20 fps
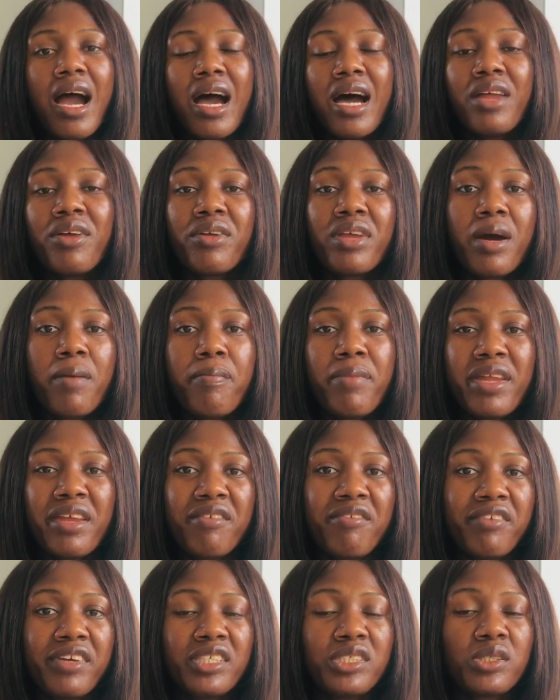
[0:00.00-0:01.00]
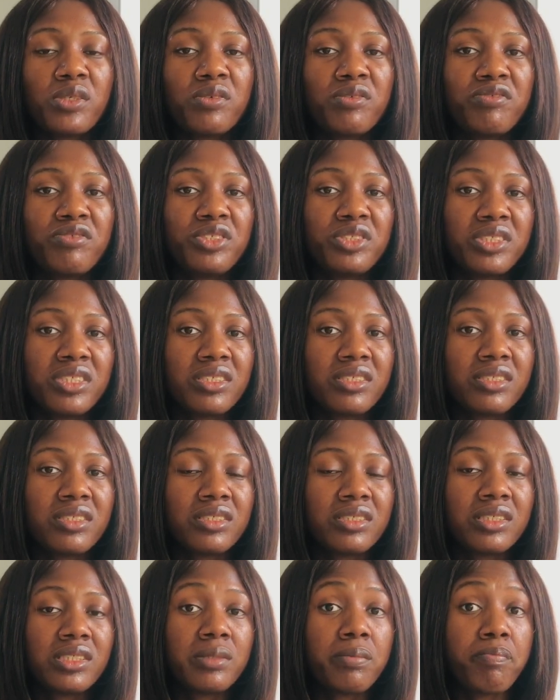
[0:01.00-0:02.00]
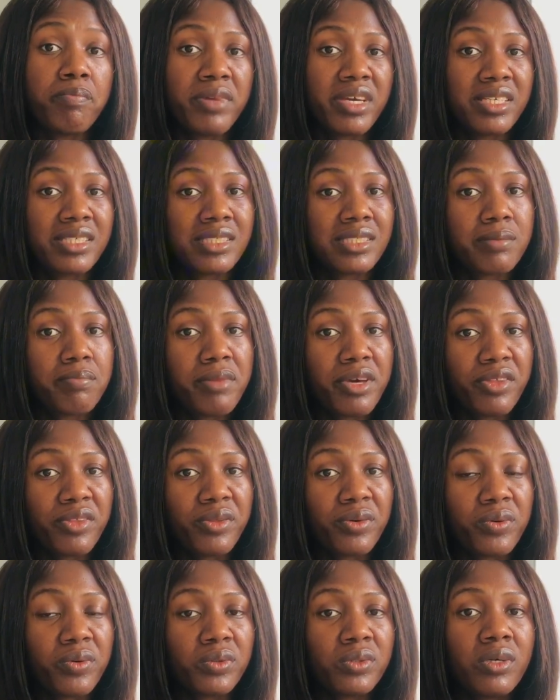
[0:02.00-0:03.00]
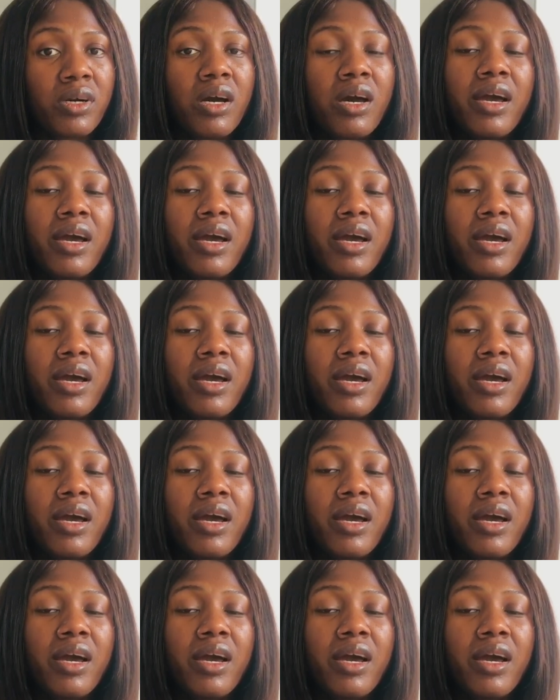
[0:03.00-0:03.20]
Another benefit of using this mixed method